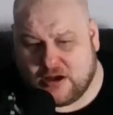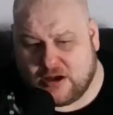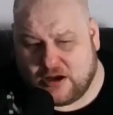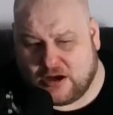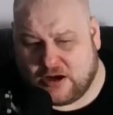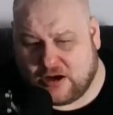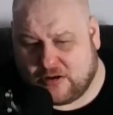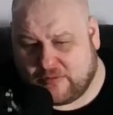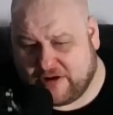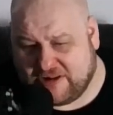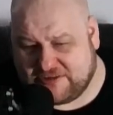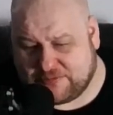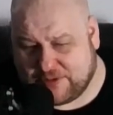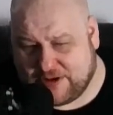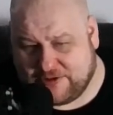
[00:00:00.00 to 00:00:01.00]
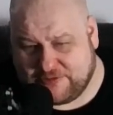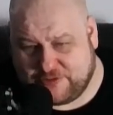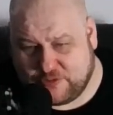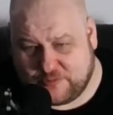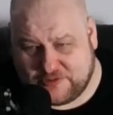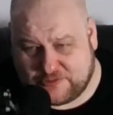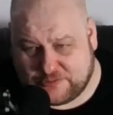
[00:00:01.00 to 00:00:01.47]
All right, it's round
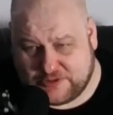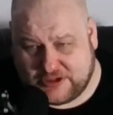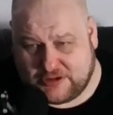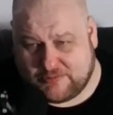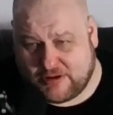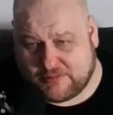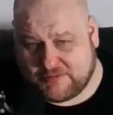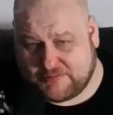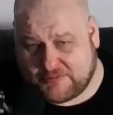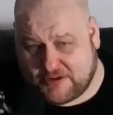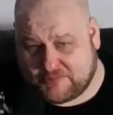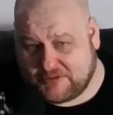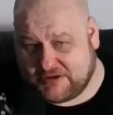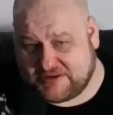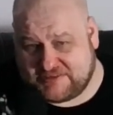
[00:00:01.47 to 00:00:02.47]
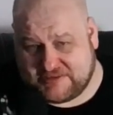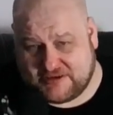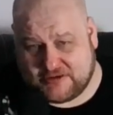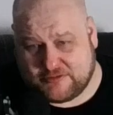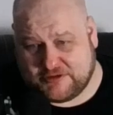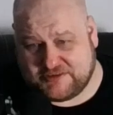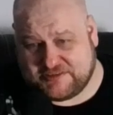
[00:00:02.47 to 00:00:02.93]
two between Gregory Rodrigues
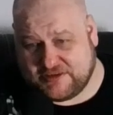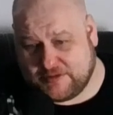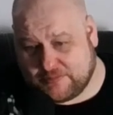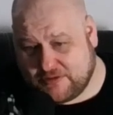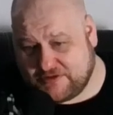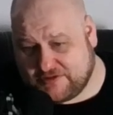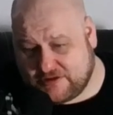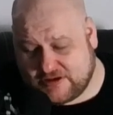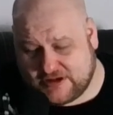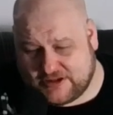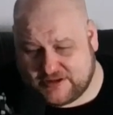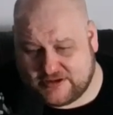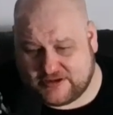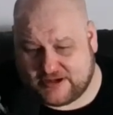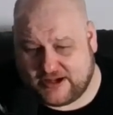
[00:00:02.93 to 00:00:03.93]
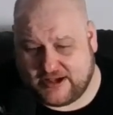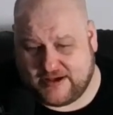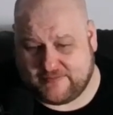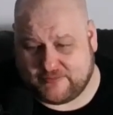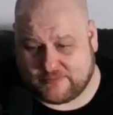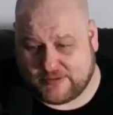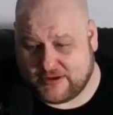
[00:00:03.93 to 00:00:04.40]
and Chris Leroy Duncan. I
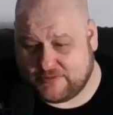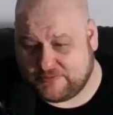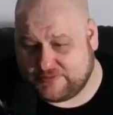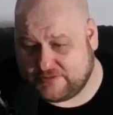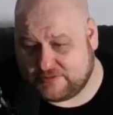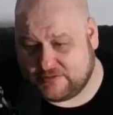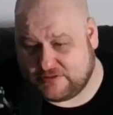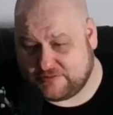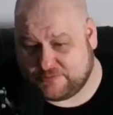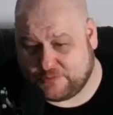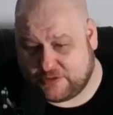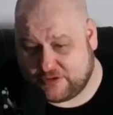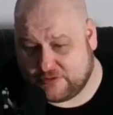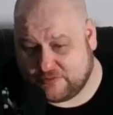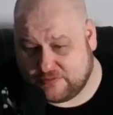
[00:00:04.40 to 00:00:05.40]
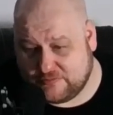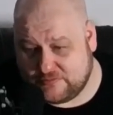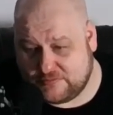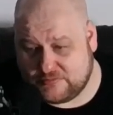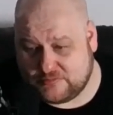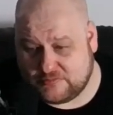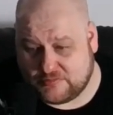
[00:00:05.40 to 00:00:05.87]
have the round. It's 1-0
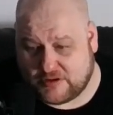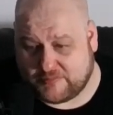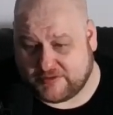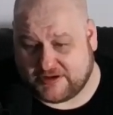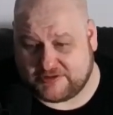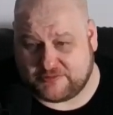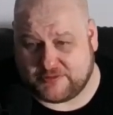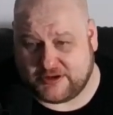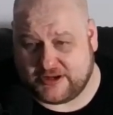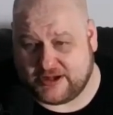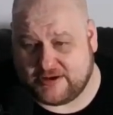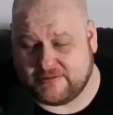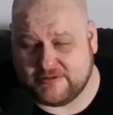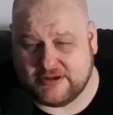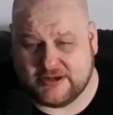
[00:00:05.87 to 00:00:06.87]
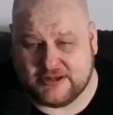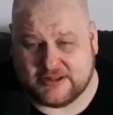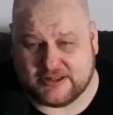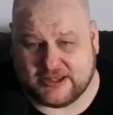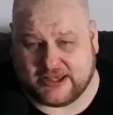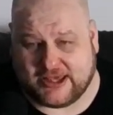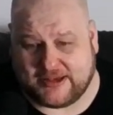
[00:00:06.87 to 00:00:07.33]
Rodrigues right now.
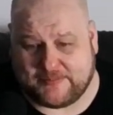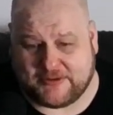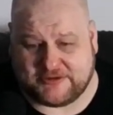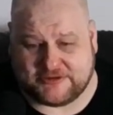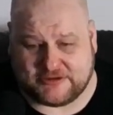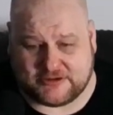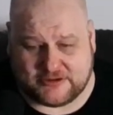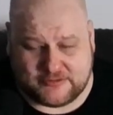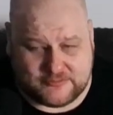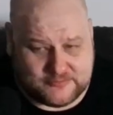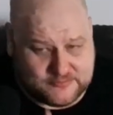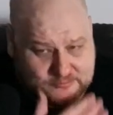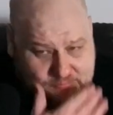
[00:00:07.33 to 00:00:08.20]
Leg kick by Duncan.